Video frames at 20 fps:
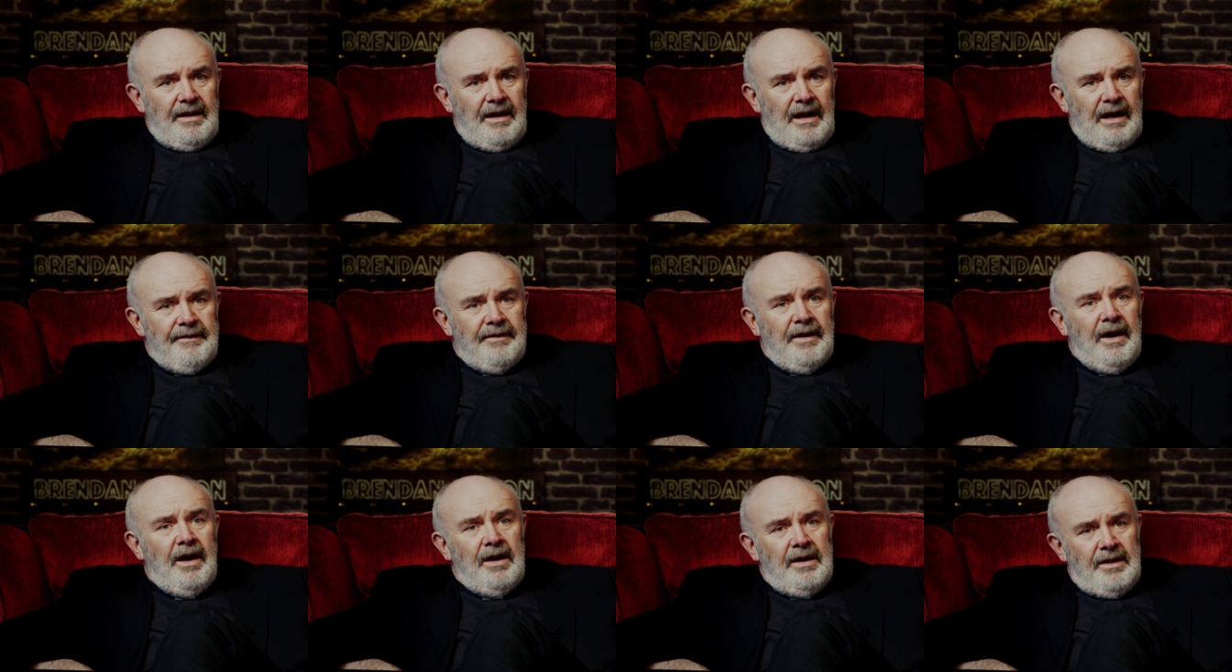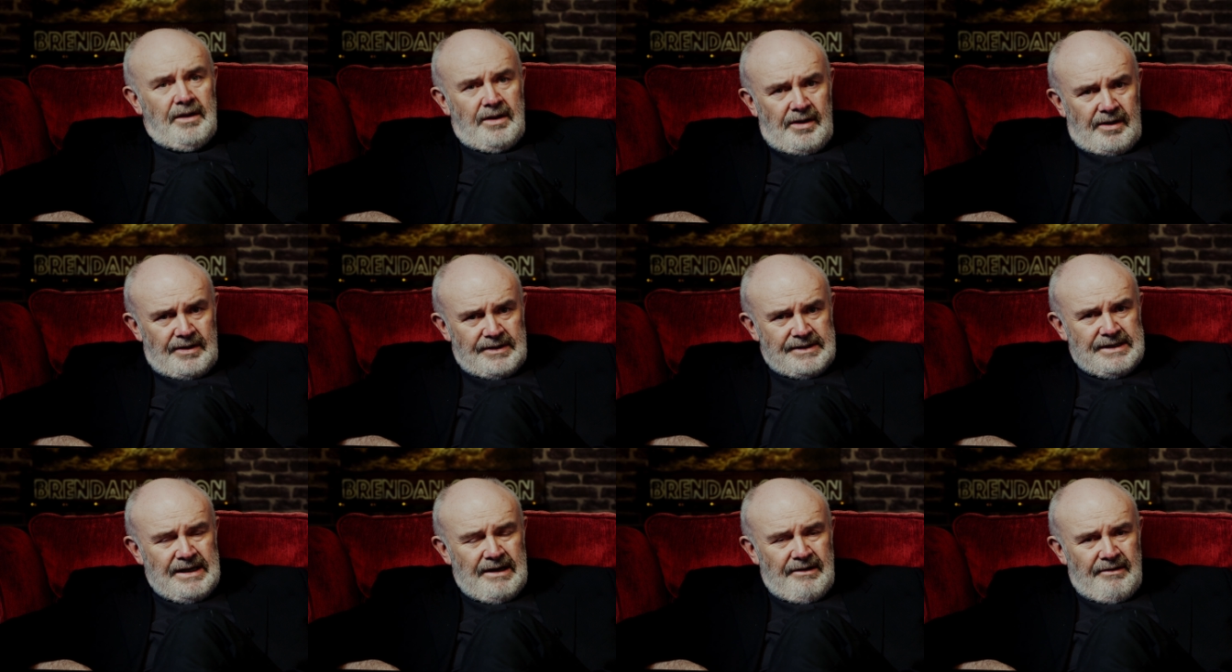of a
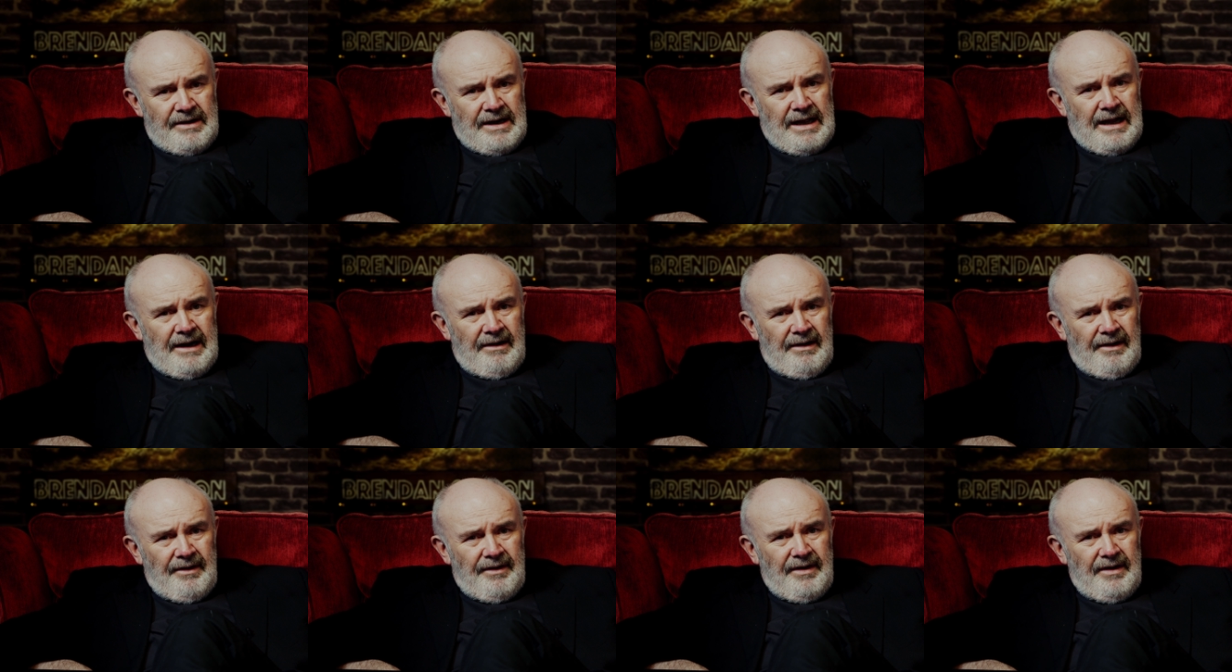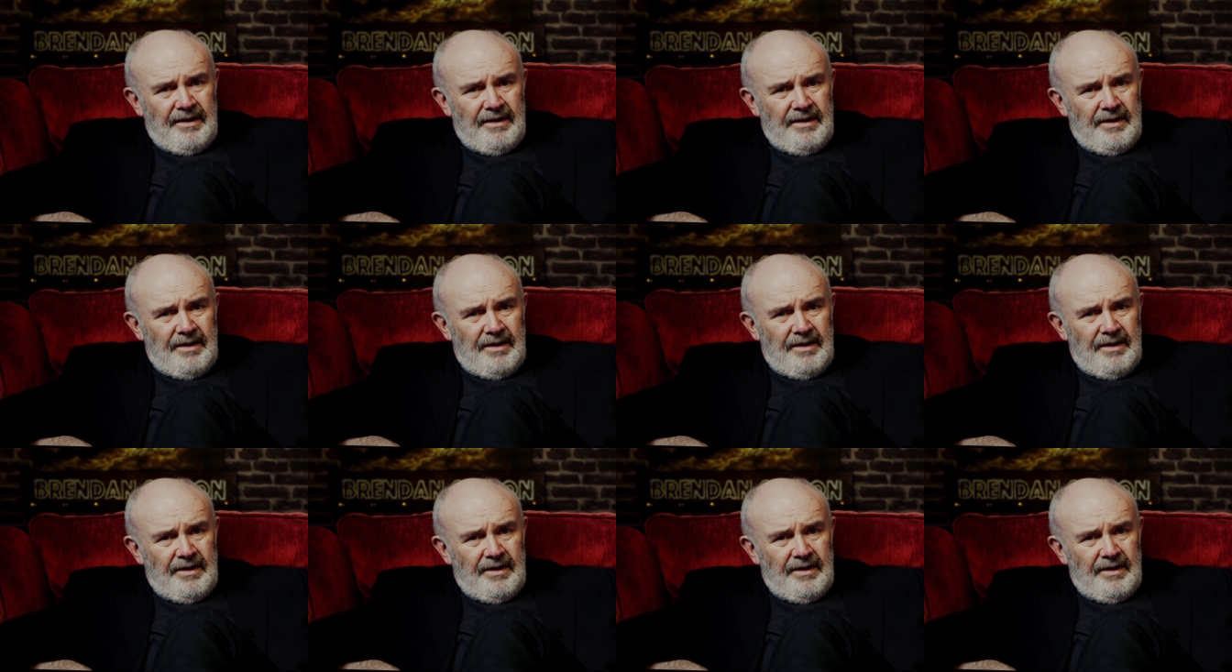Holocaust here in Ireland.